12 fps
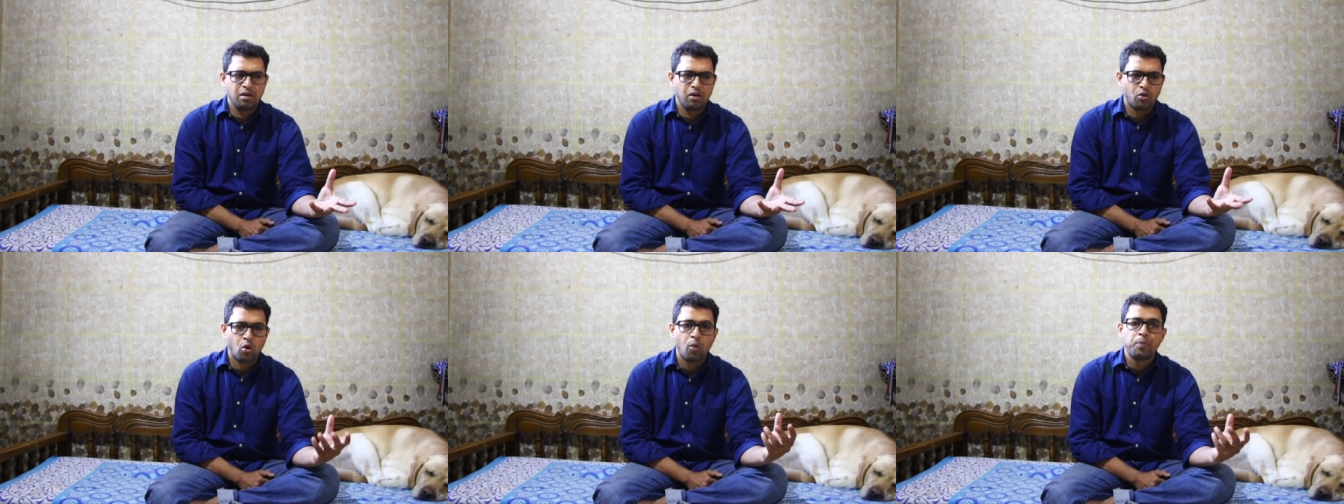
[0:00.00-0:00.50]

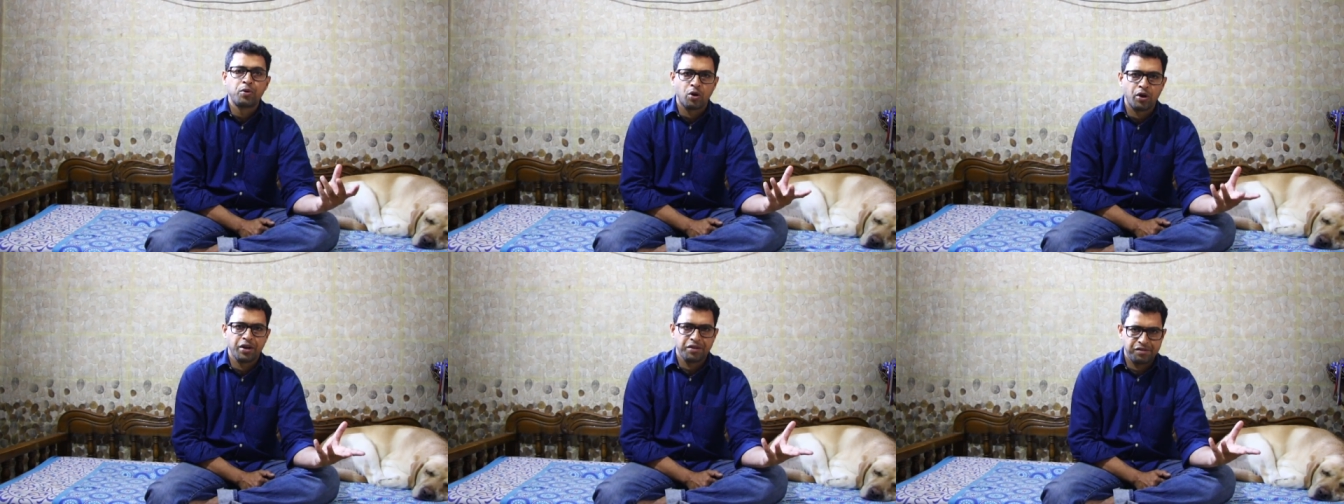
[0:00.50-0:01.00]
rope
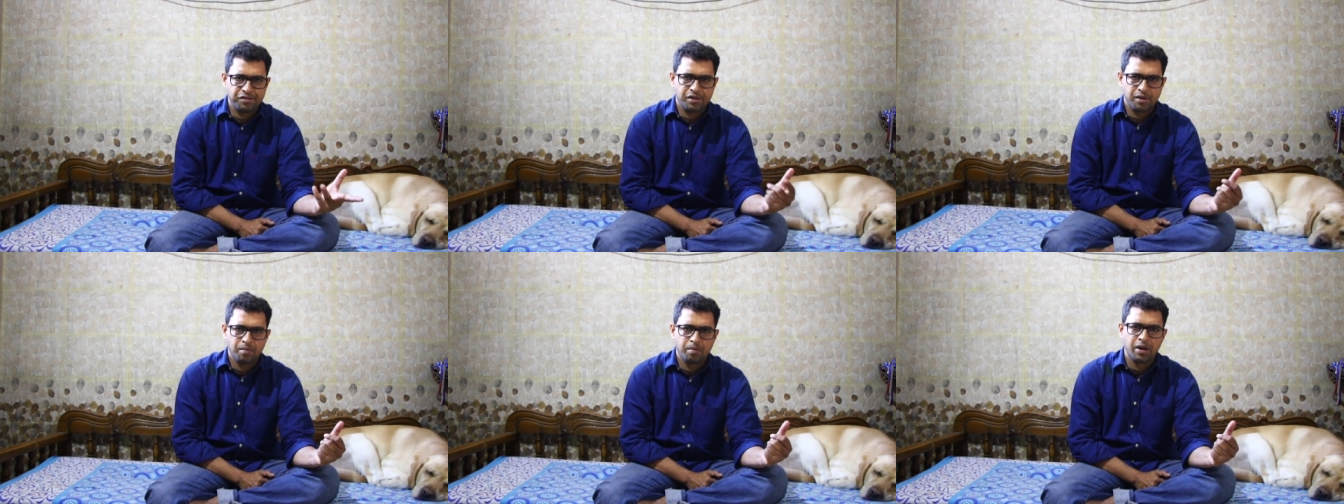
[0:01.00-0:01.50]
toys.
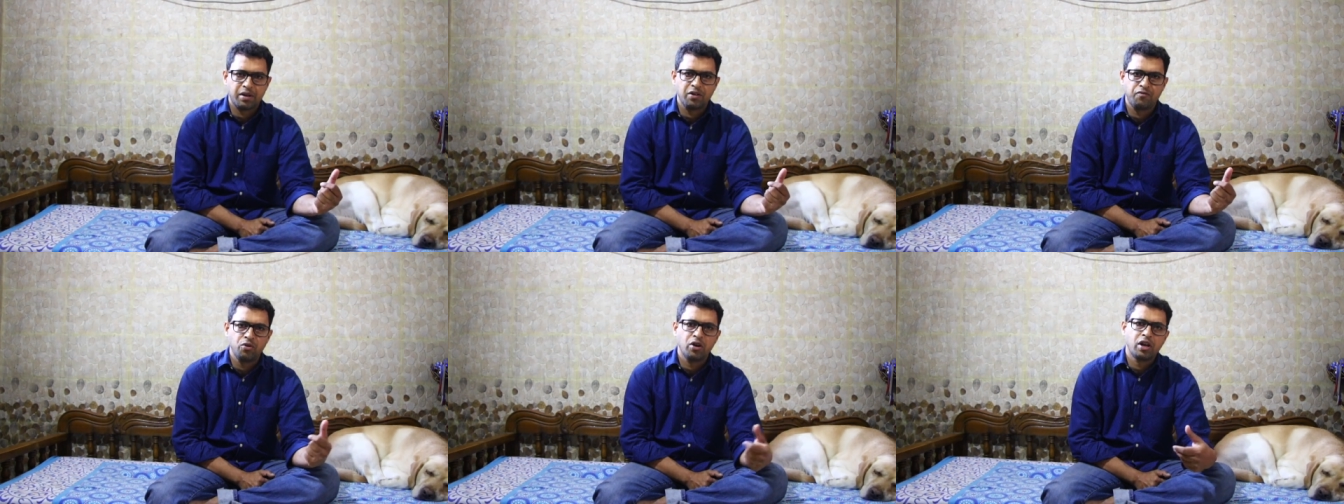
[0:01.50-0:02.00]
But
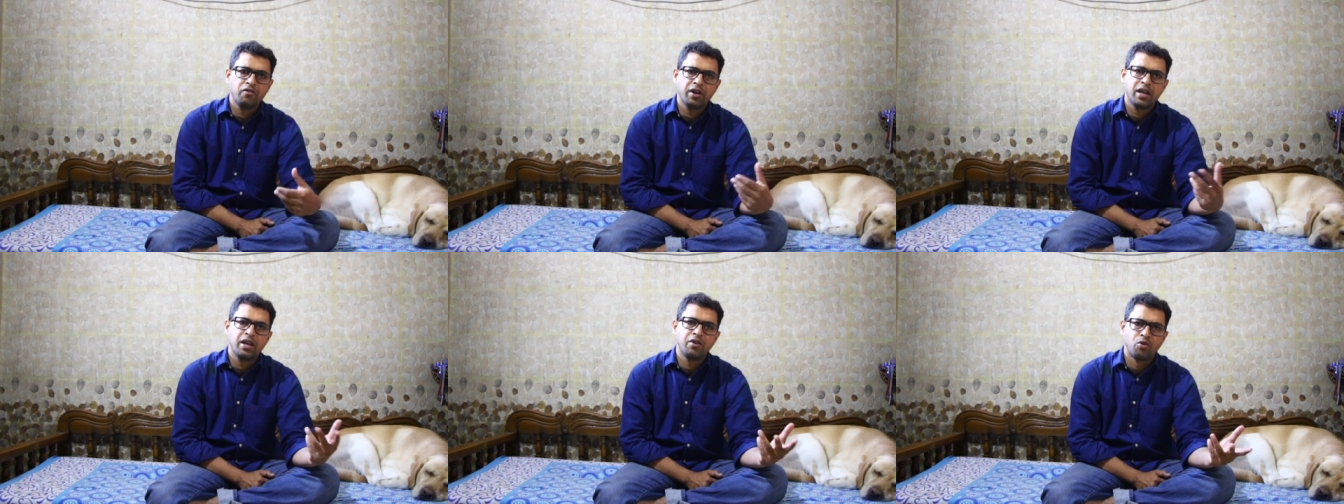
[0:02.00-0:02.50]
if you are giving
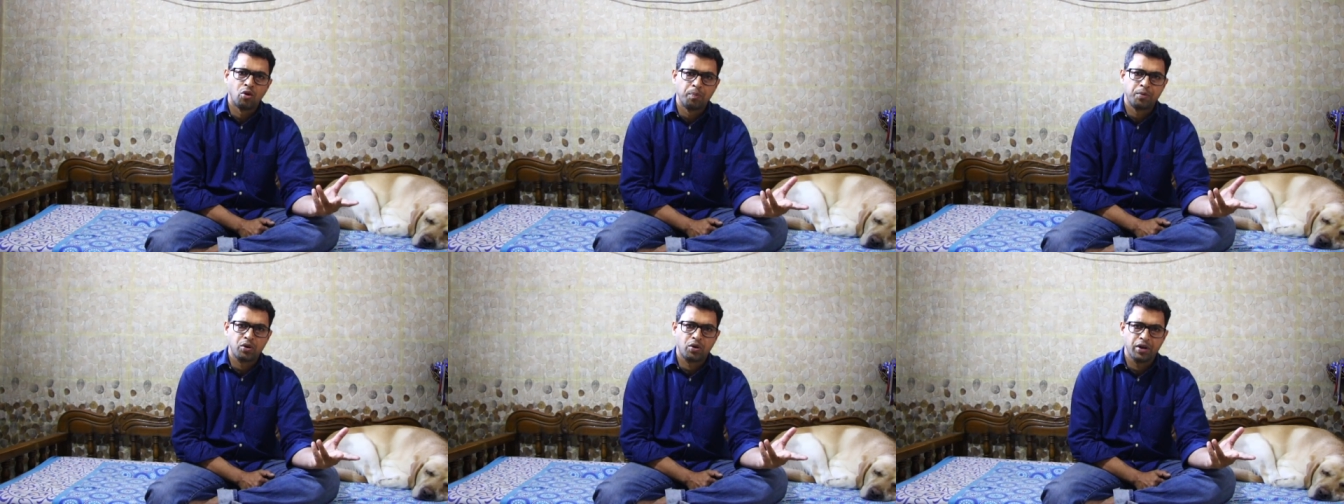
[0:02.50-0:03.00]
any
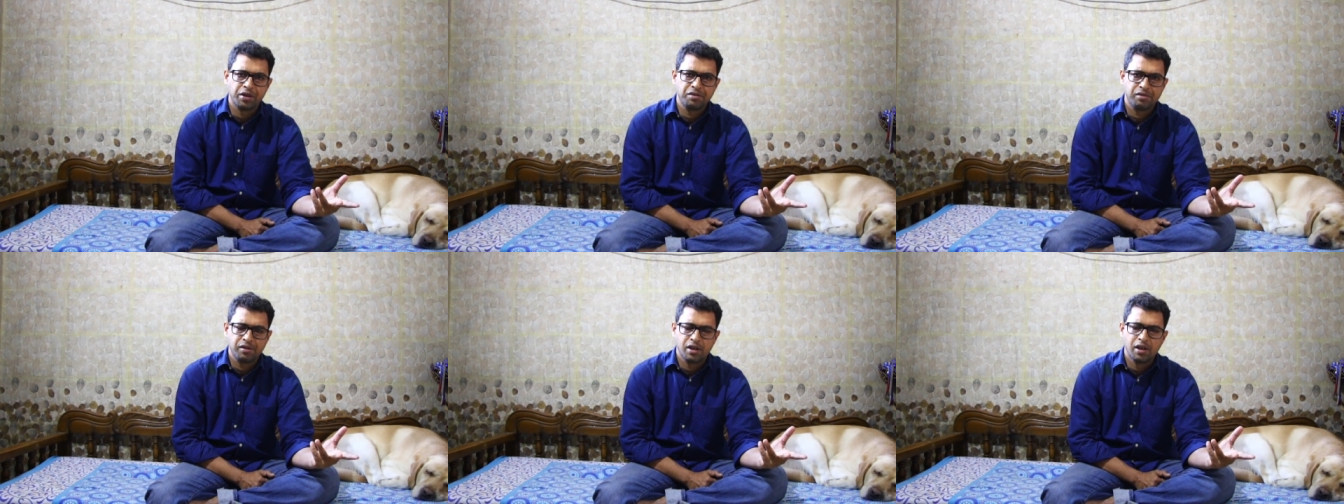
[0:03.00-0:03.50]
rope
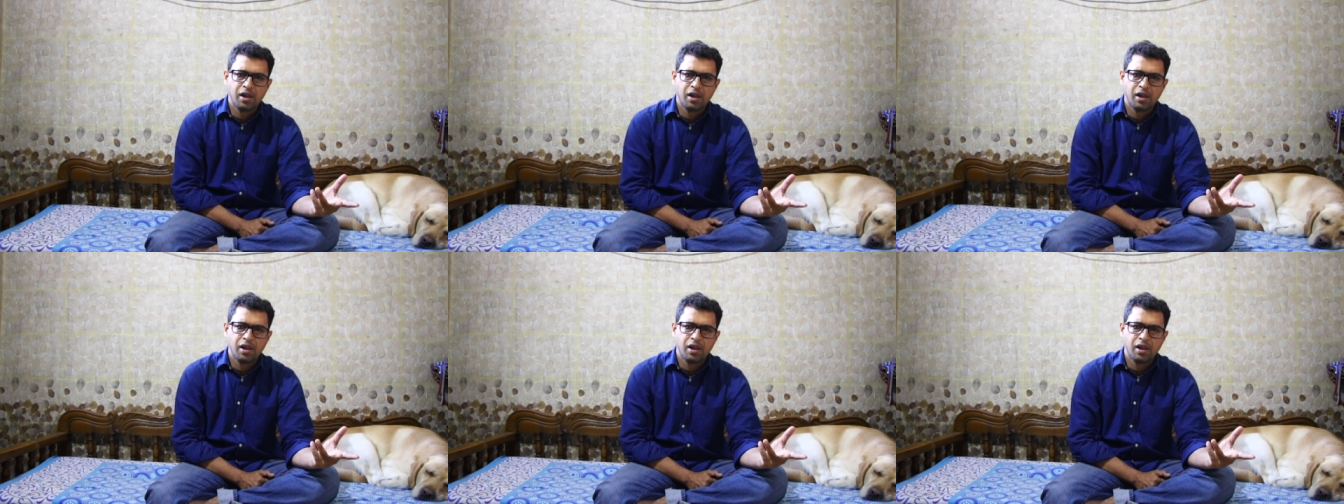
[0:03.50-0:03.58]
toys,